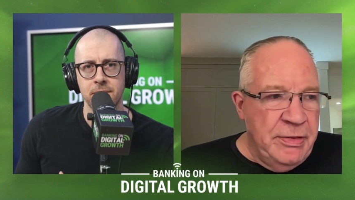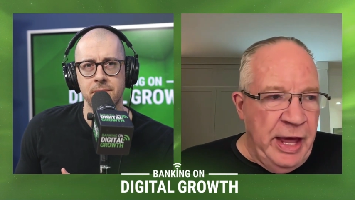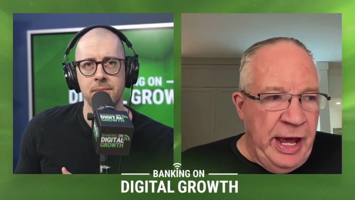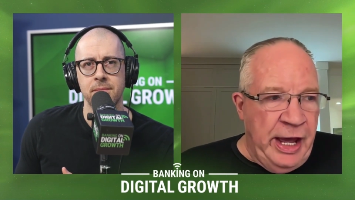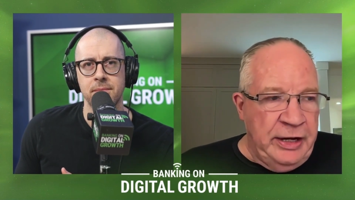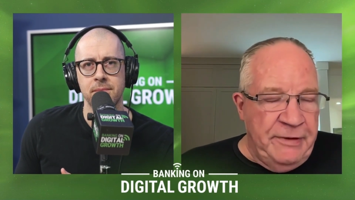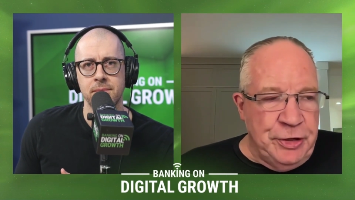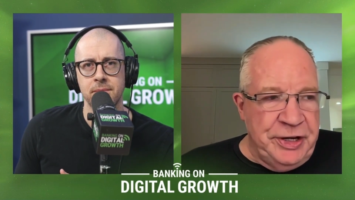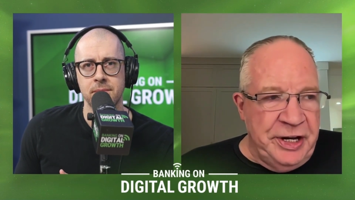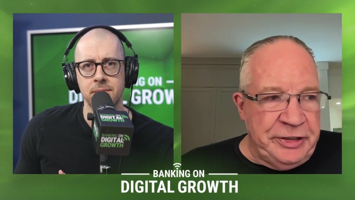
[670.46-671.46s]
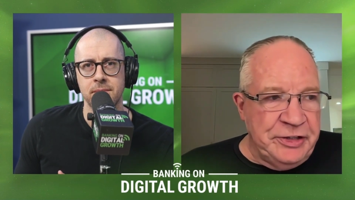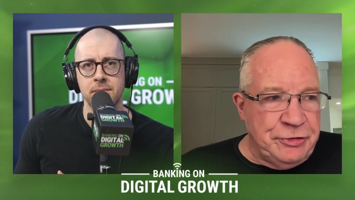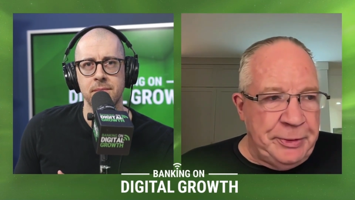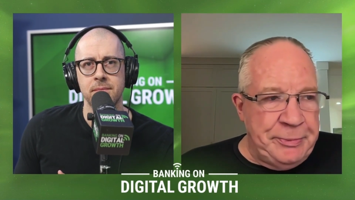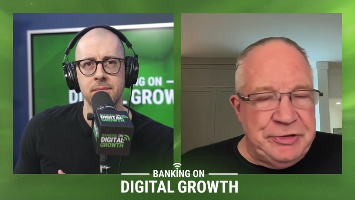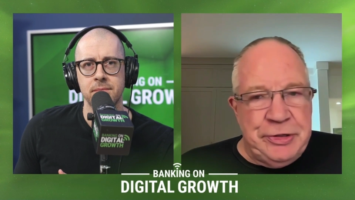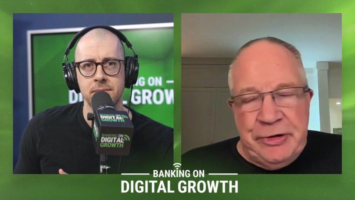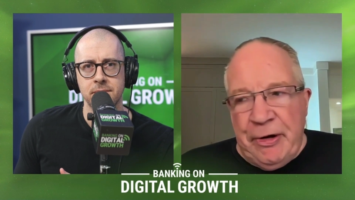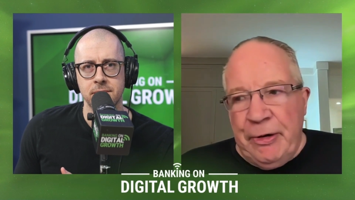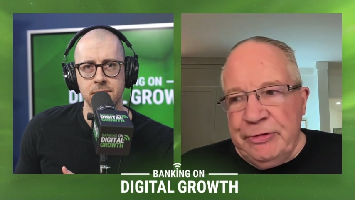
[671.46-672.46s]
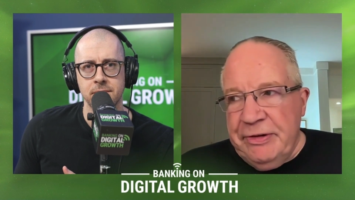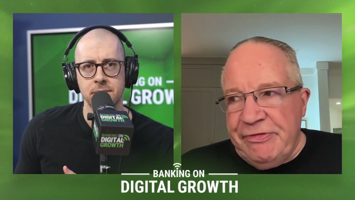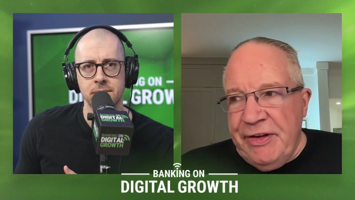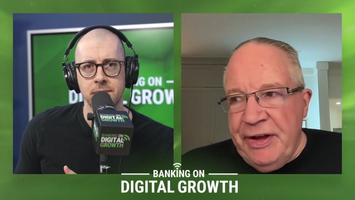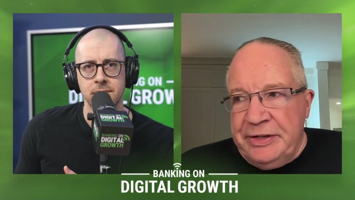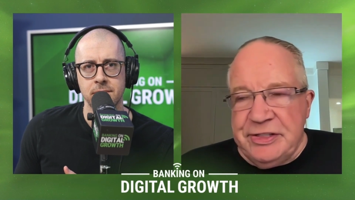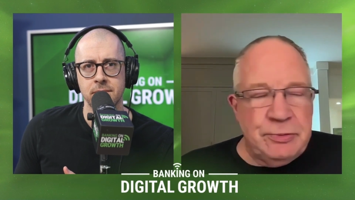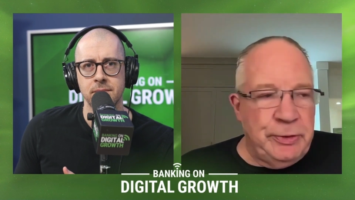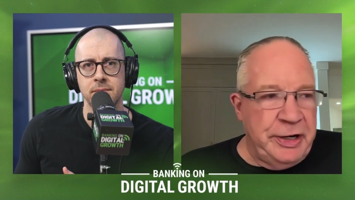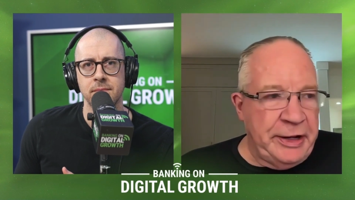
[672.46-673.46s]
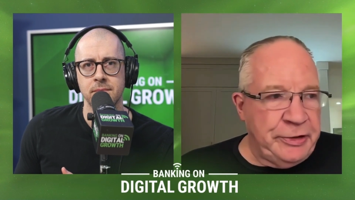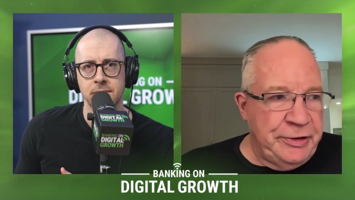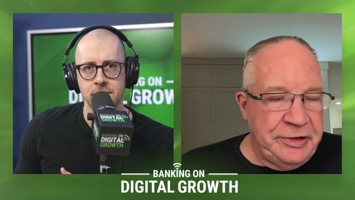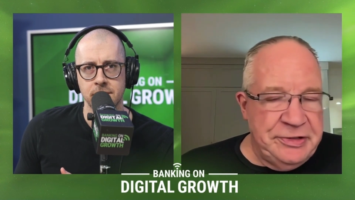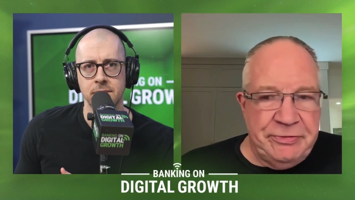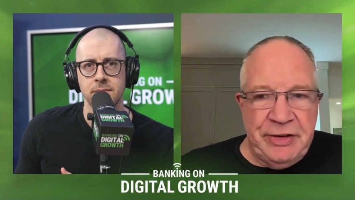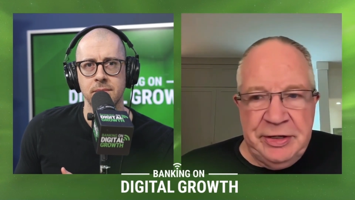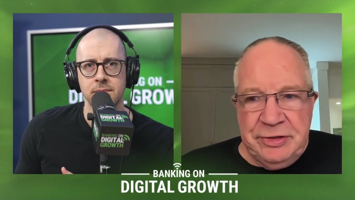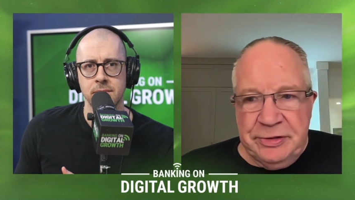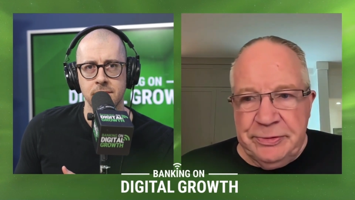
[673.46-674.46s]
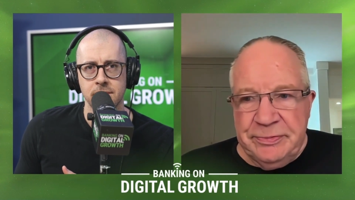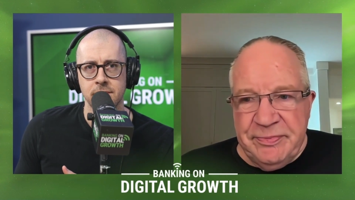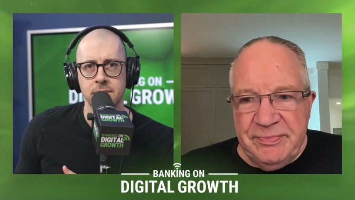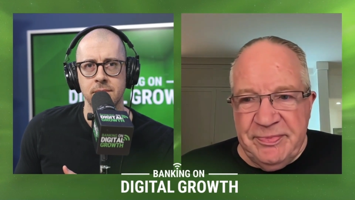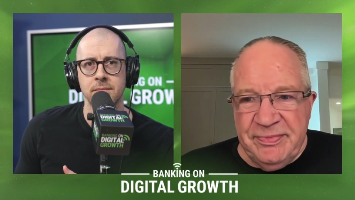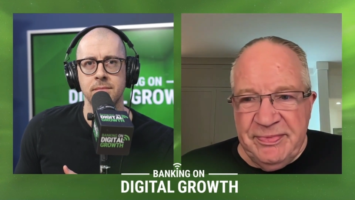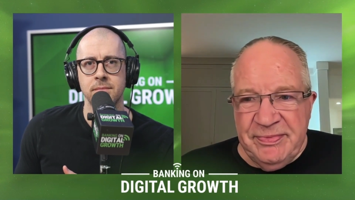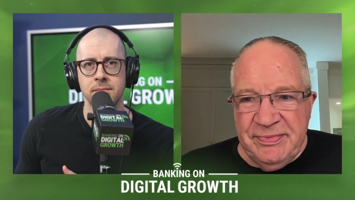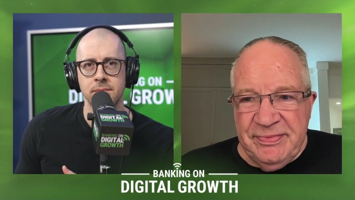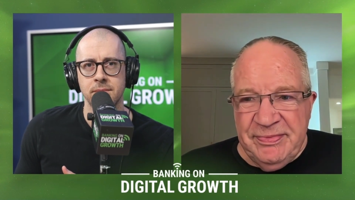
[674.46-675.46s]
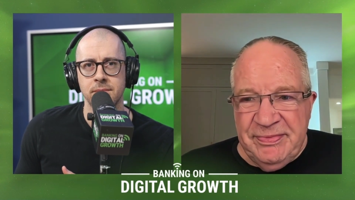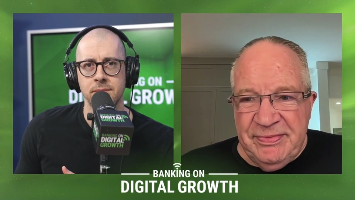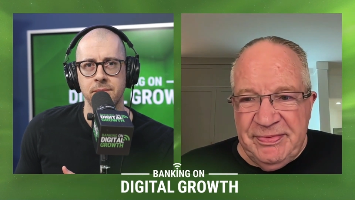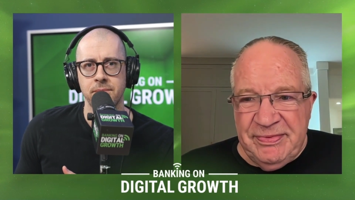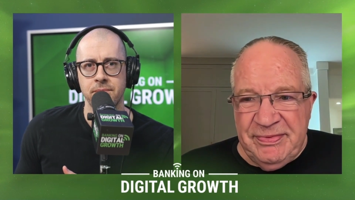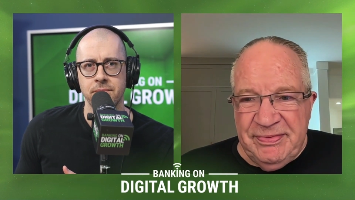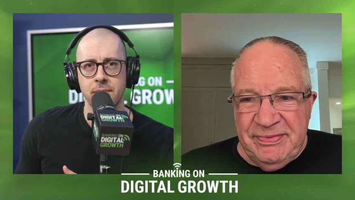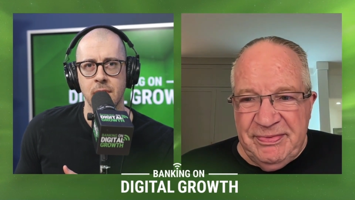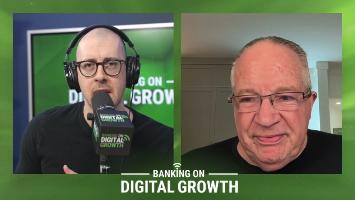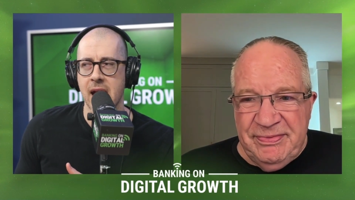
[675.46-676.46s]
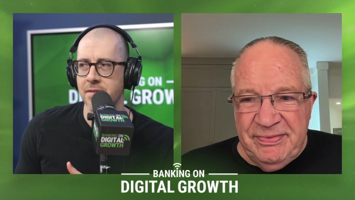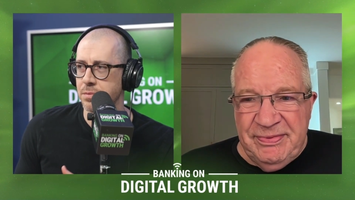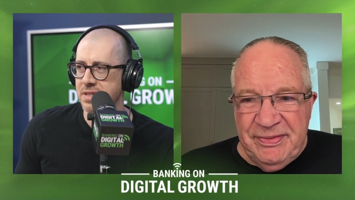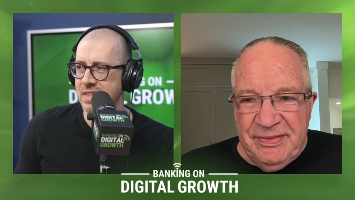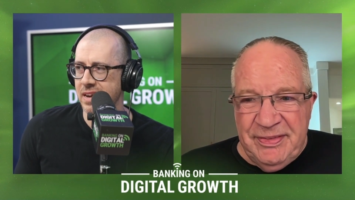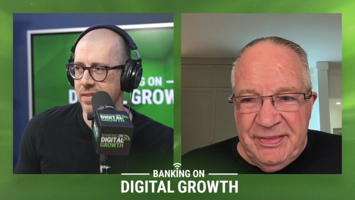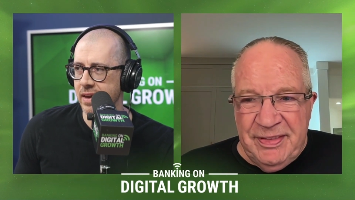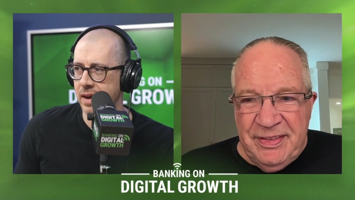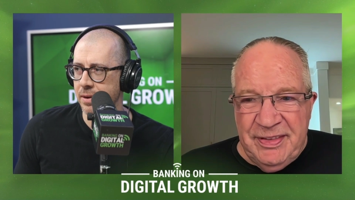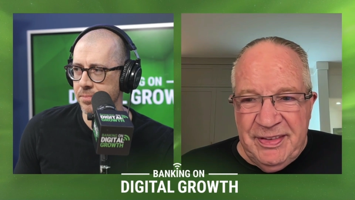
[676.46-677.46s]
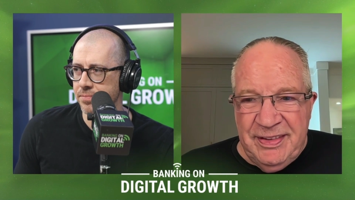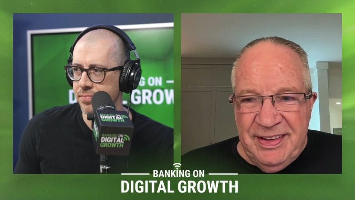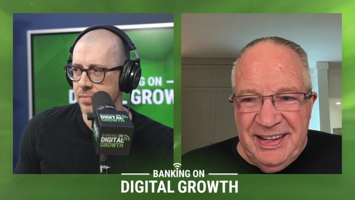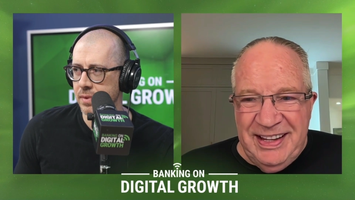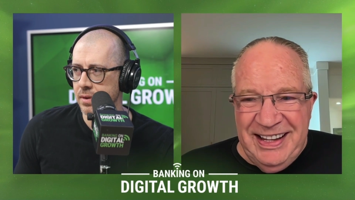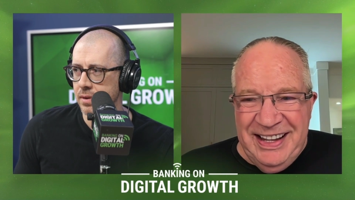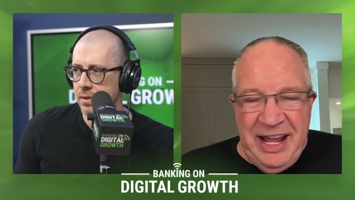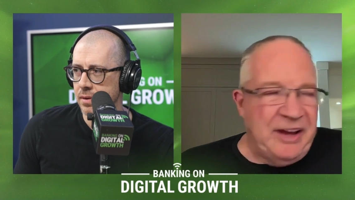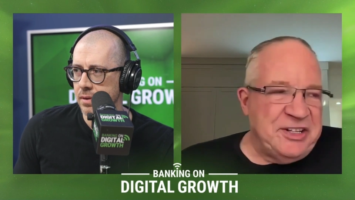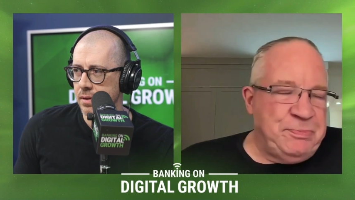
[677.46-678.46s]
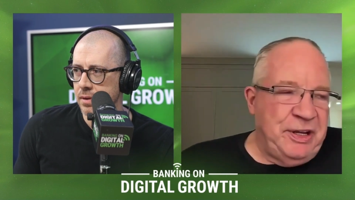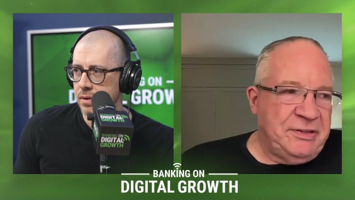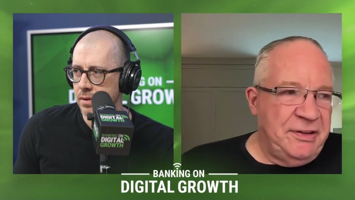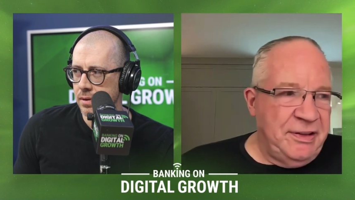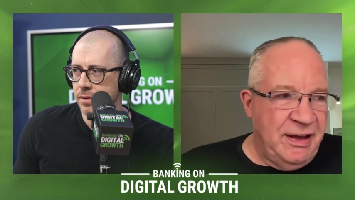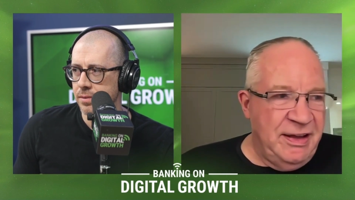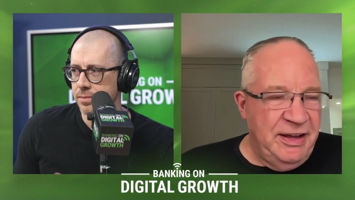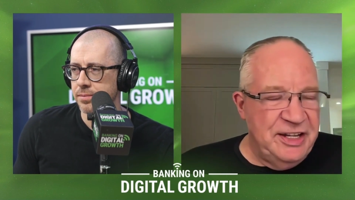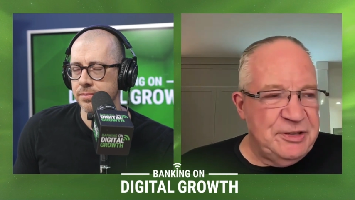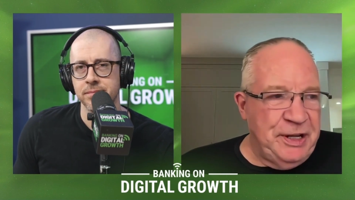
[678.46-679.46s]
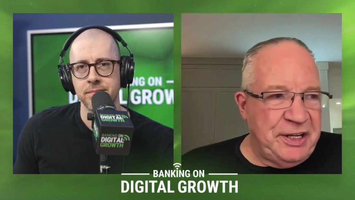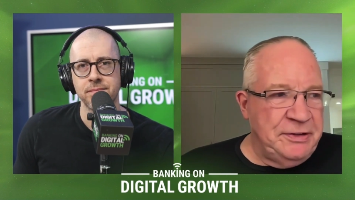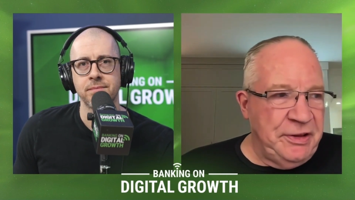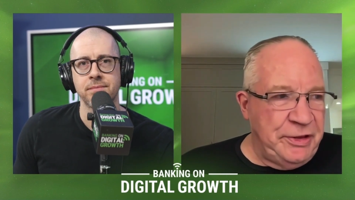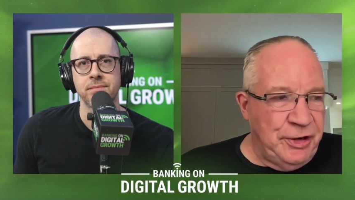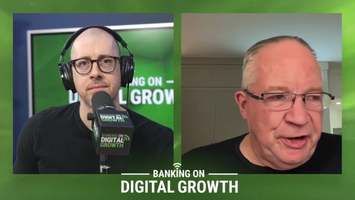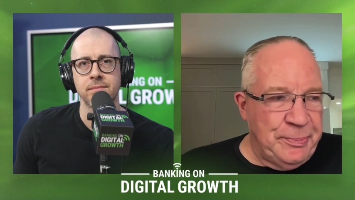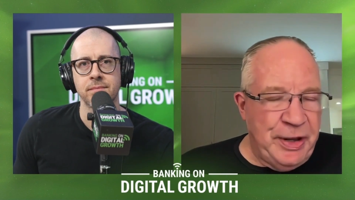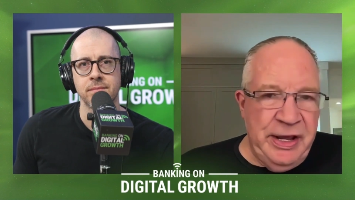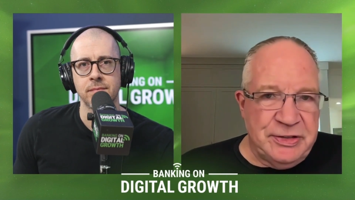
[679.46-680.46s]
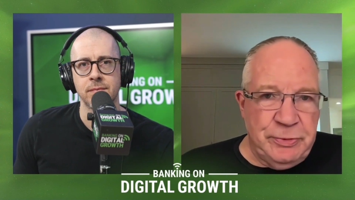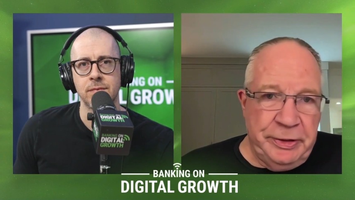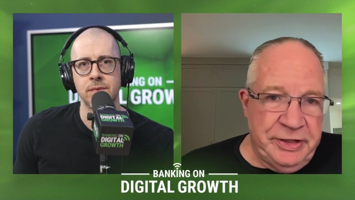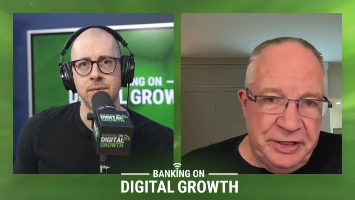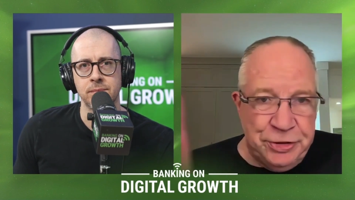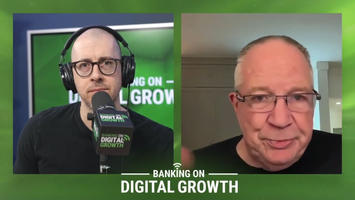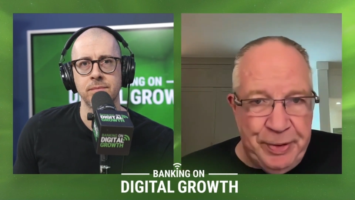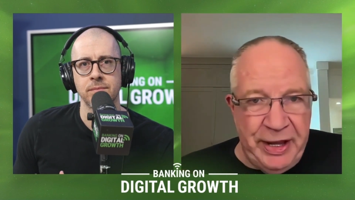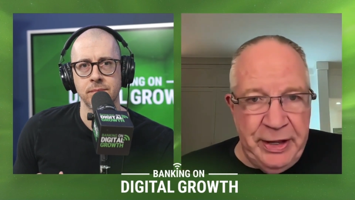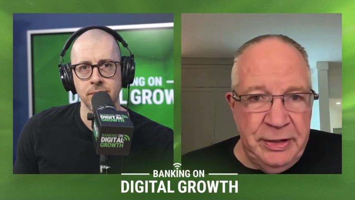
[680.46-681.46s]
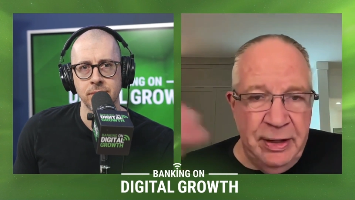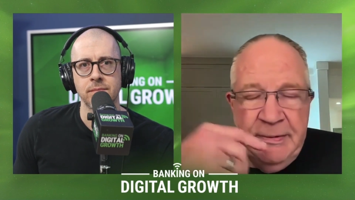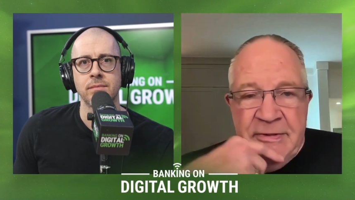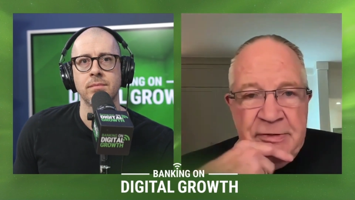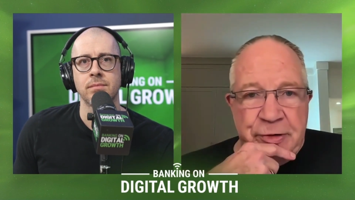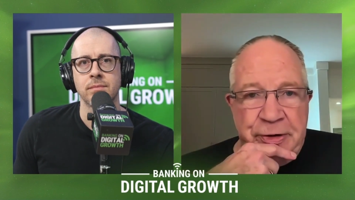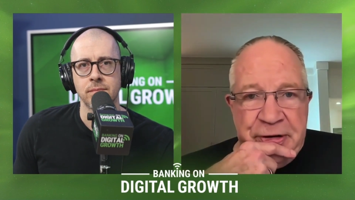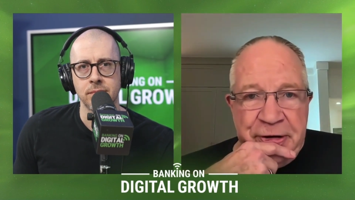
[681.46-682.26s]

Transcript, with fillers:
Speaker 1: that if you didn't contribute to your own defense, we're not going to defend you. Mm
Speaker 2: got to have some skin in the game.
Speaker 1: Yeah, speak to the he's speaking to the Europeans. Well, did you pay for